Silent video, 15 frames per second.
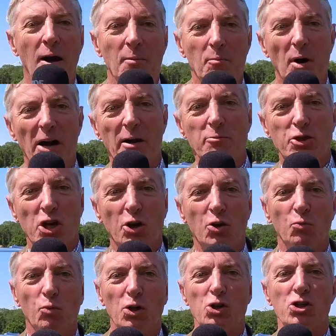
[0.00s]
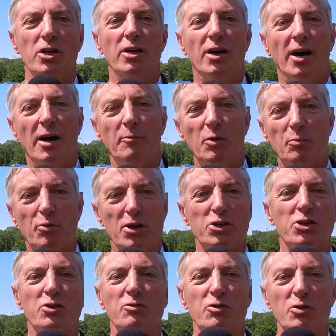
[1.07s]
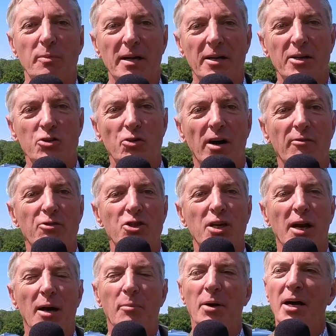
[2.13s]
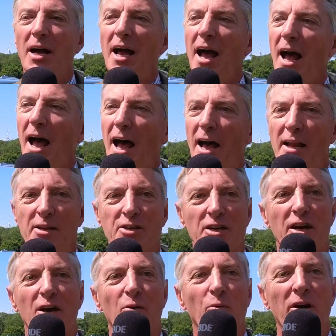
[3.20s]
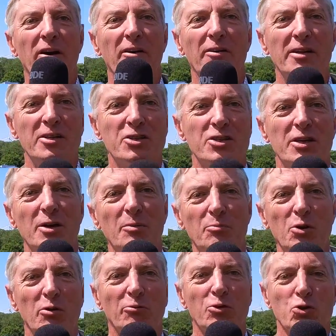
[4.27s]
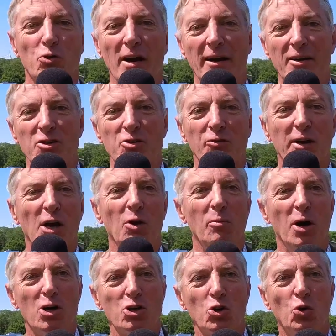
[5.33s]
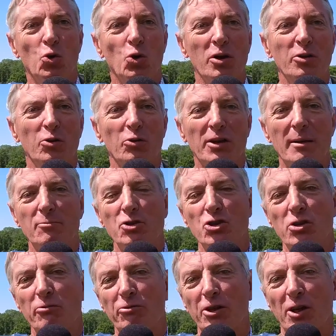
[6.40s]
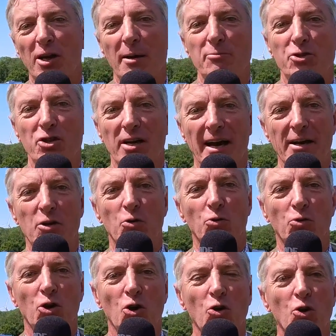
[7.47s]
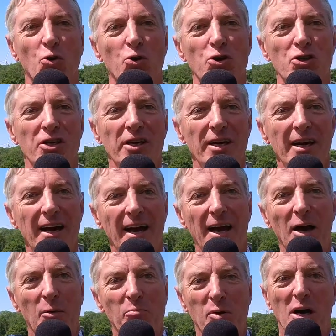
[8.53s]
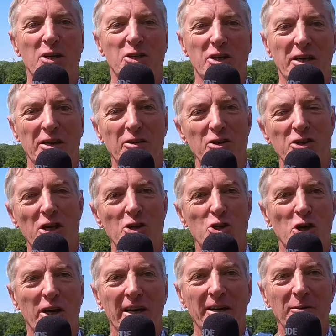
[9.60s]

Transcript: My name is Duncan Wiltshire. I'm the president of the Bentley Drivers Club. And we're here in this beautiful surroundings of Kelmarsh Hall in Northamptonshire for the club's annual concourse, basking in the sunshine.